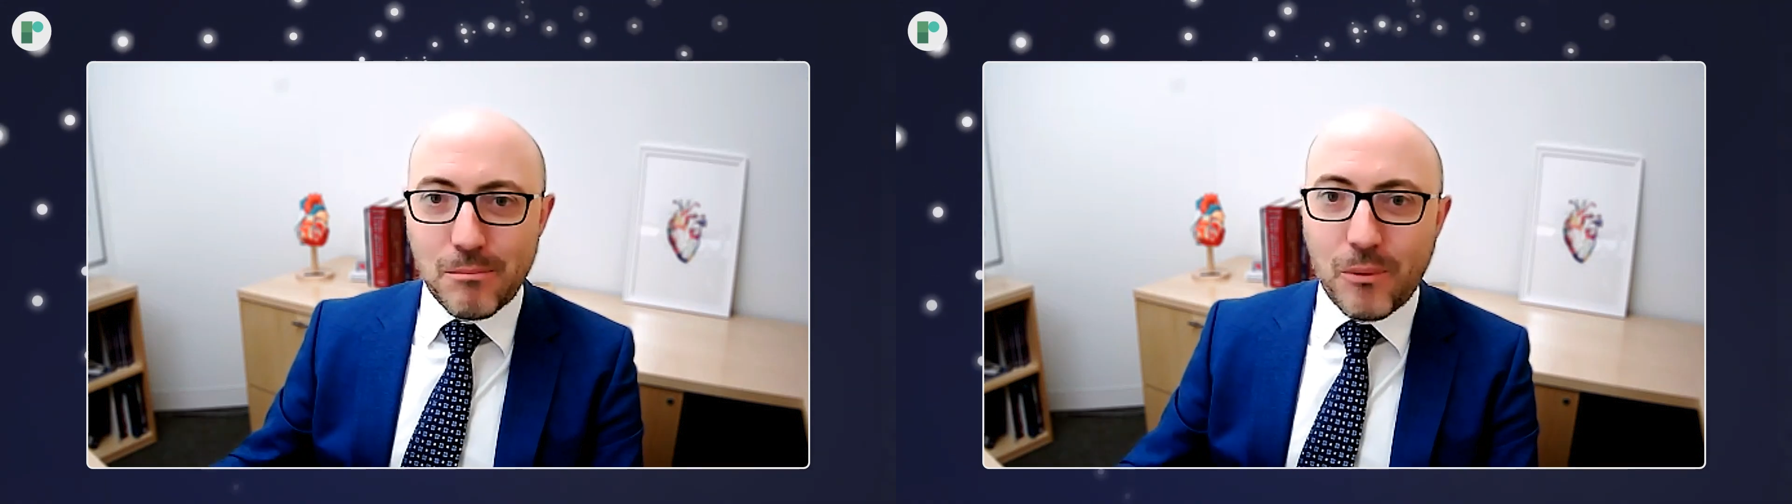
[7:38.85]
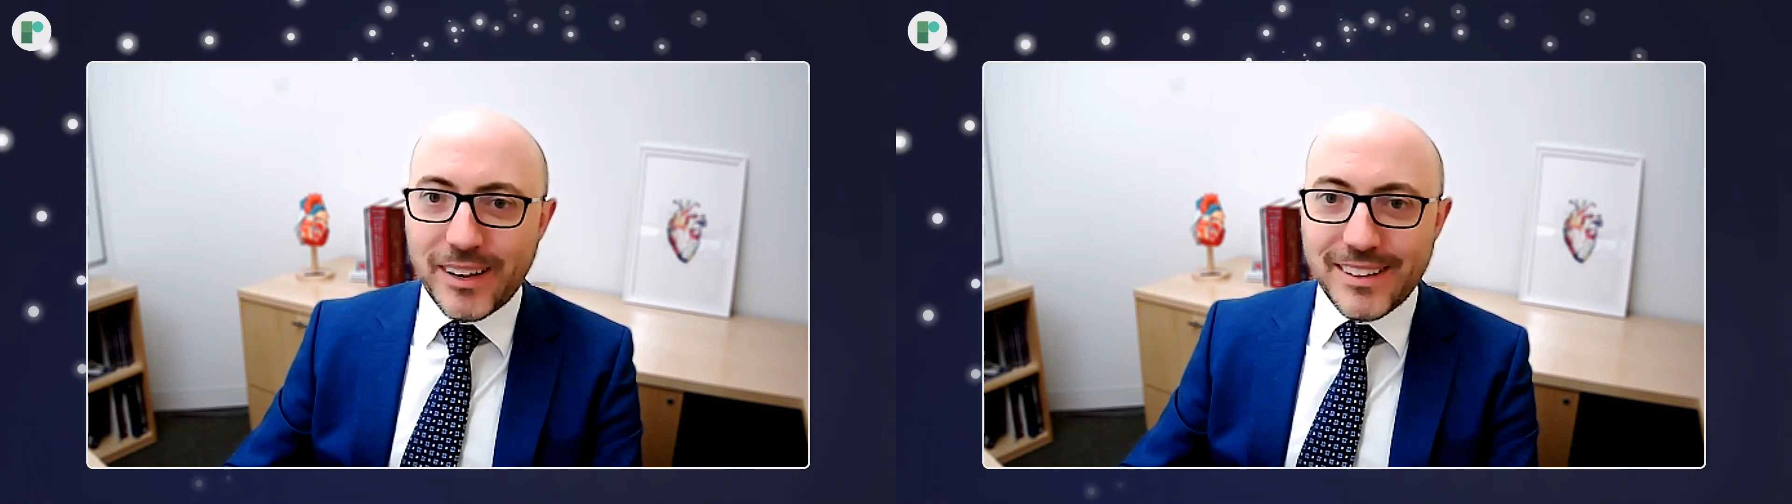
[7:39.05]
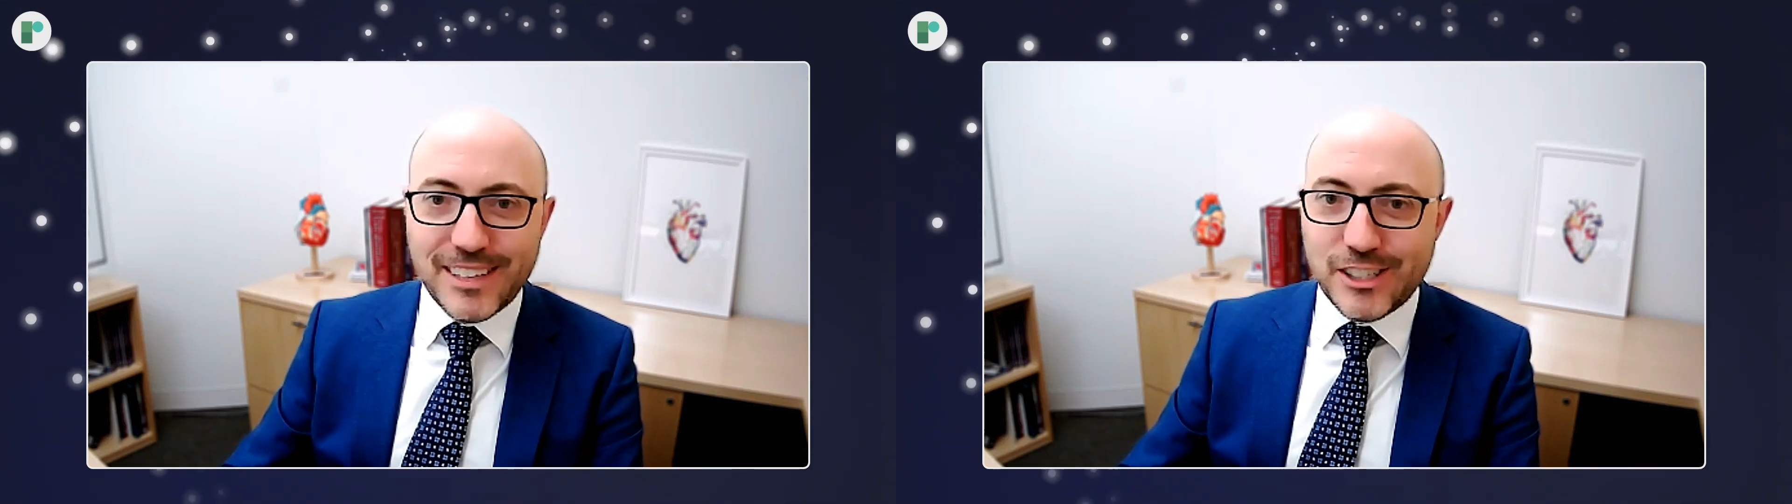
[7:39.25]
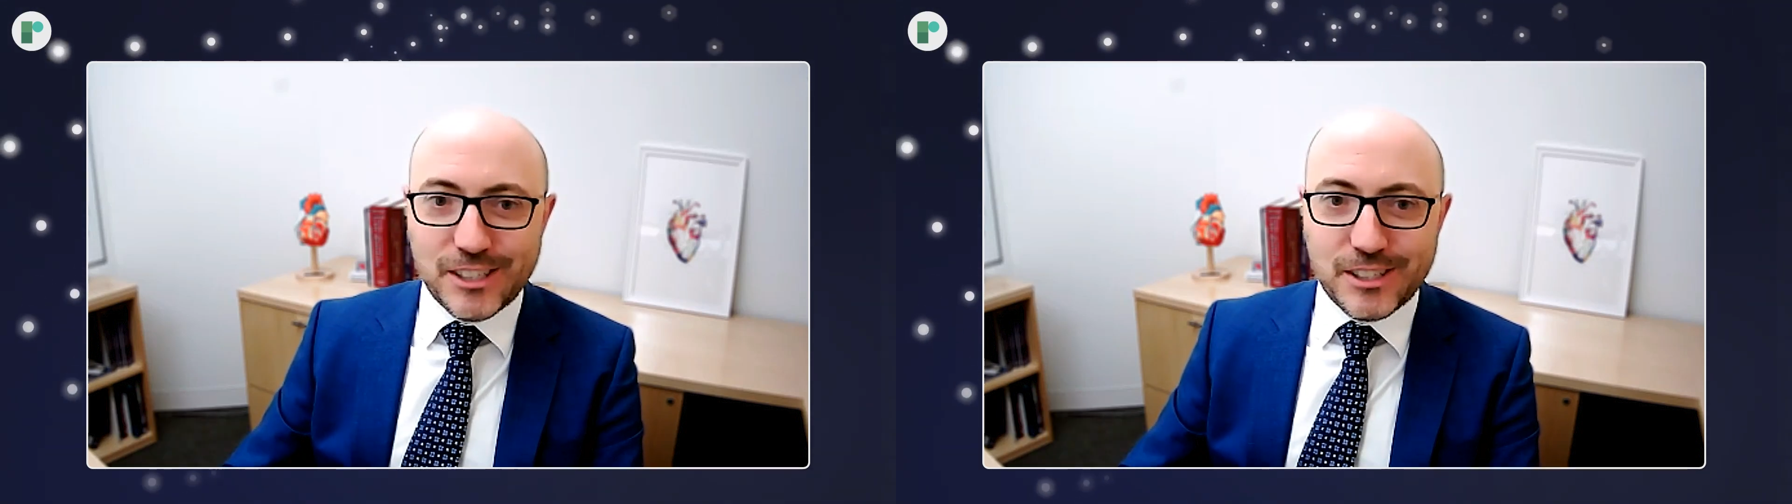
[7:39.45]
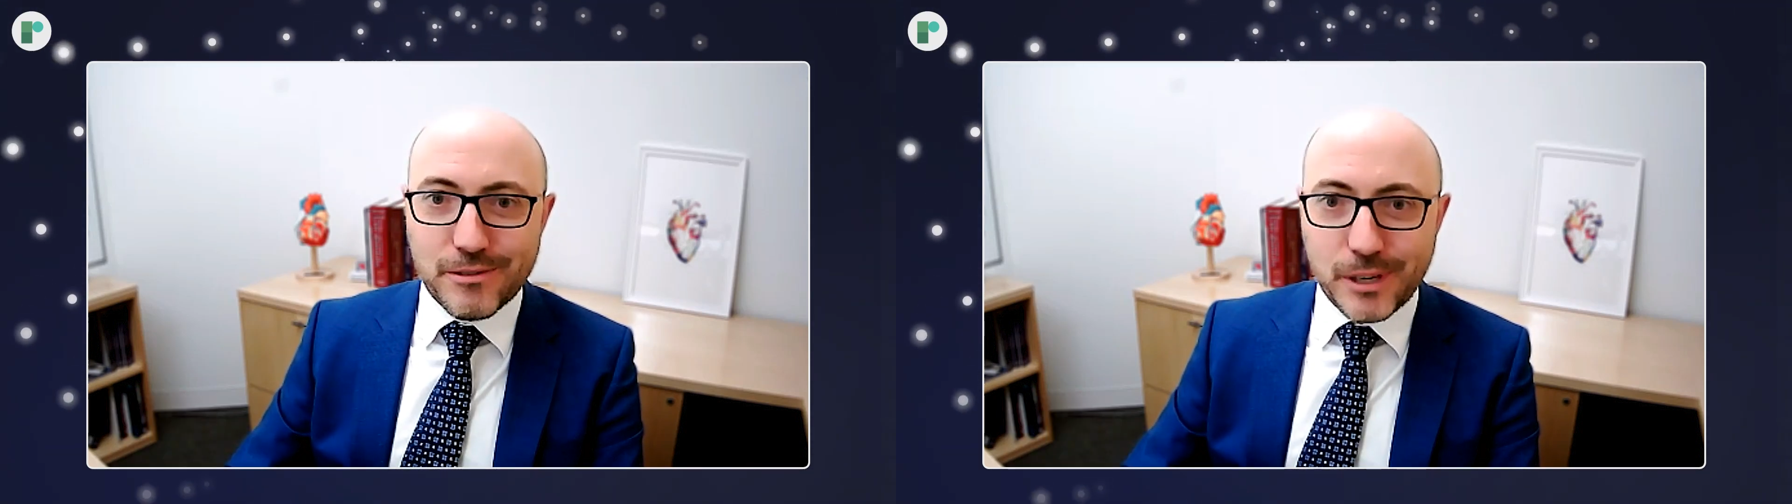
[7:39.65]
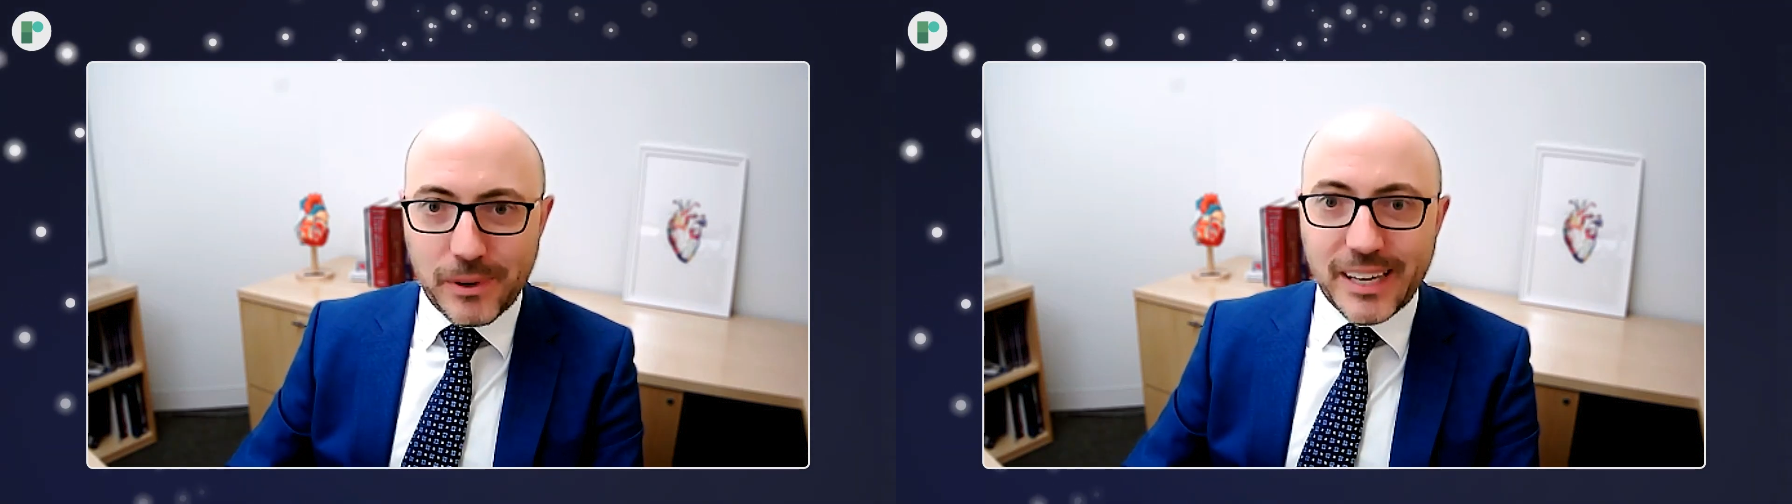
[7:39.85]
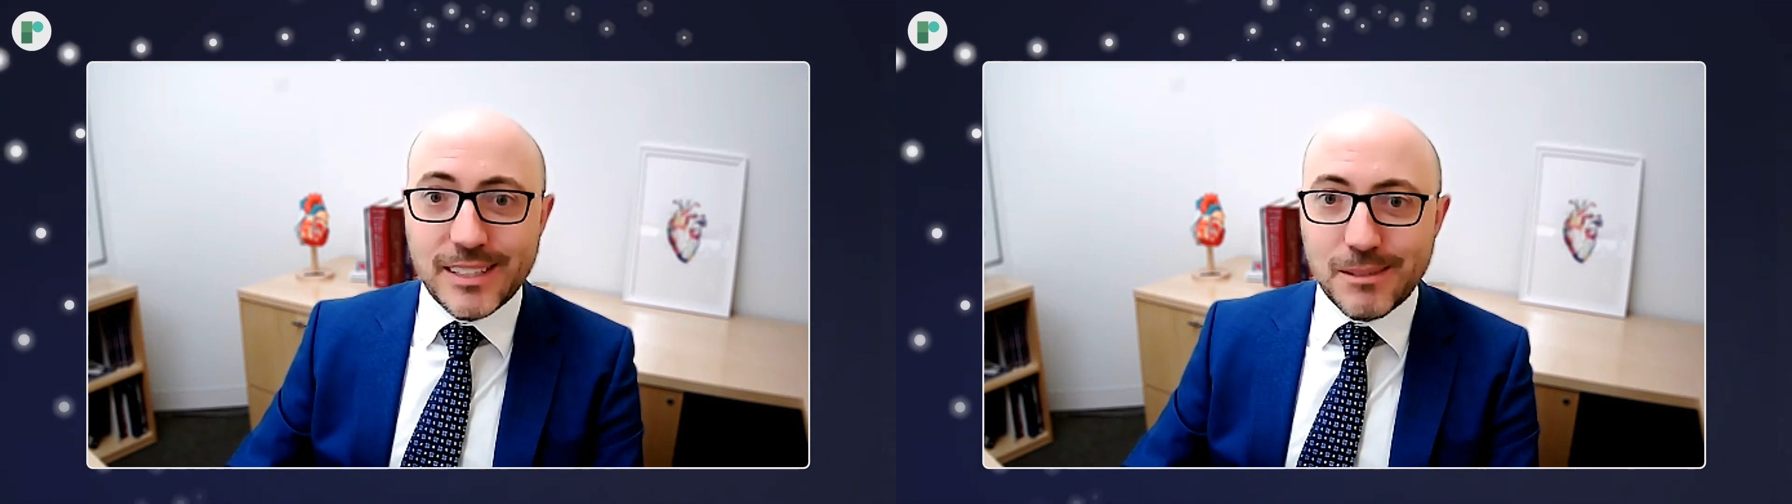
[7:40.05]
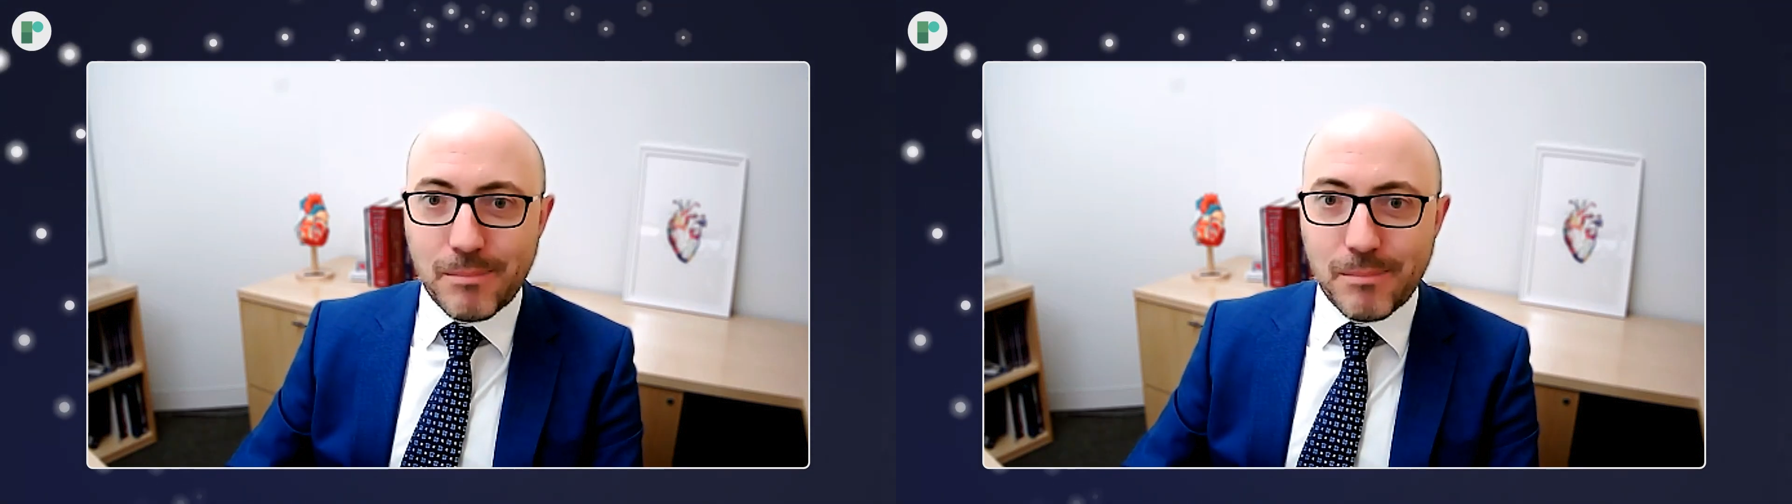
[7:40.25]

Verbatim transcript: points in just three weeks